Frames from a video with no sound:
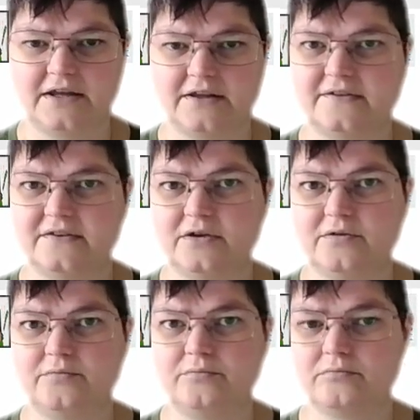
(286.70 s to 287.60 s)
I could
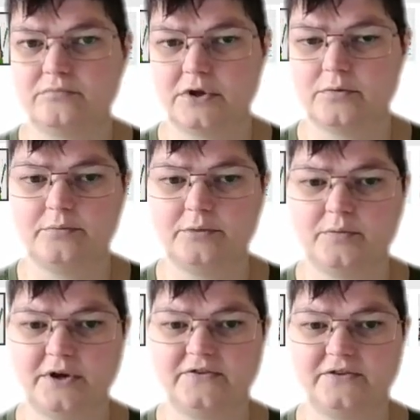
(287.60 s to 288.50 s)
see there would
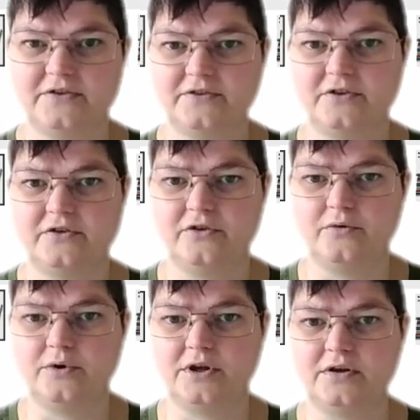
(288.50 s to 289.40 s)
be reasons to
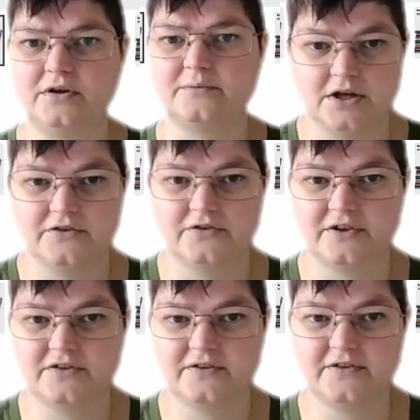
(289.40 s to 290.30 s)
do it. So
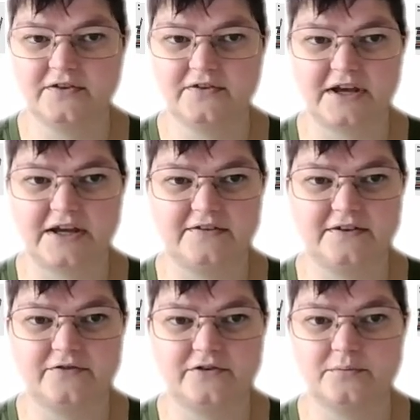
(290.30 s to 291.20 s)
this is the size
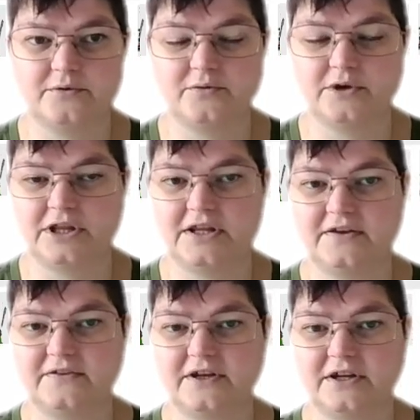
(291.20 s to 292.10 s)
difference between the
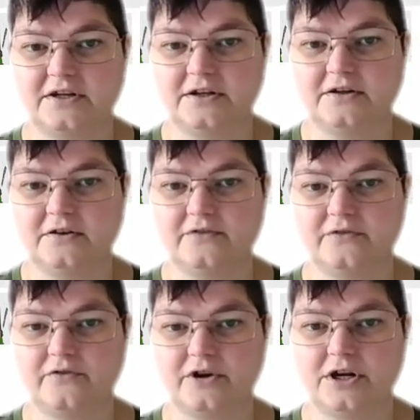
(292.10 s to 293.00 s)

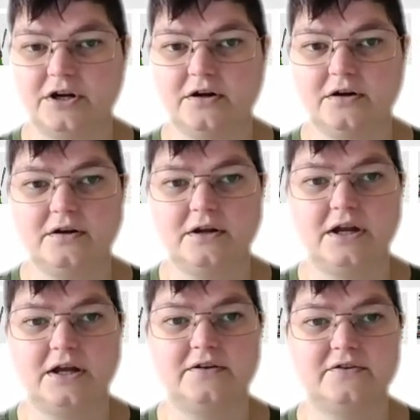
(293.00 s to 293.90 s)
executive over here
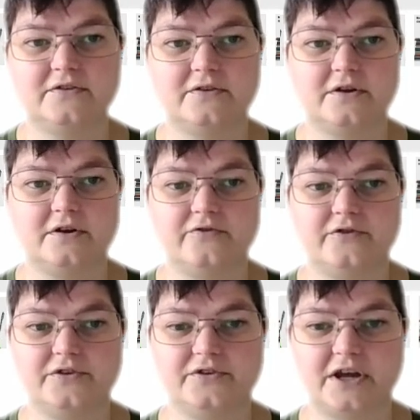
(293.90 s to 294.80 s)
and the
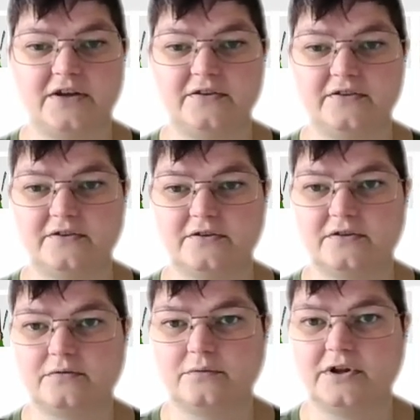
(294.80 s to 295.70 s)
full-sized,
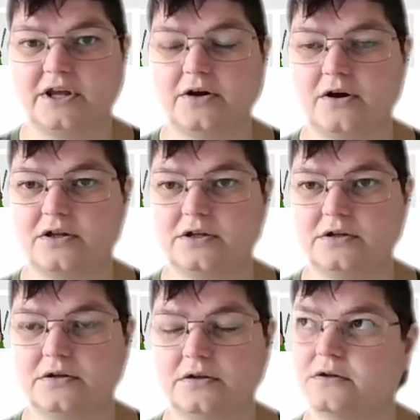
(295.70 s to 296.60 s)
what do they call it?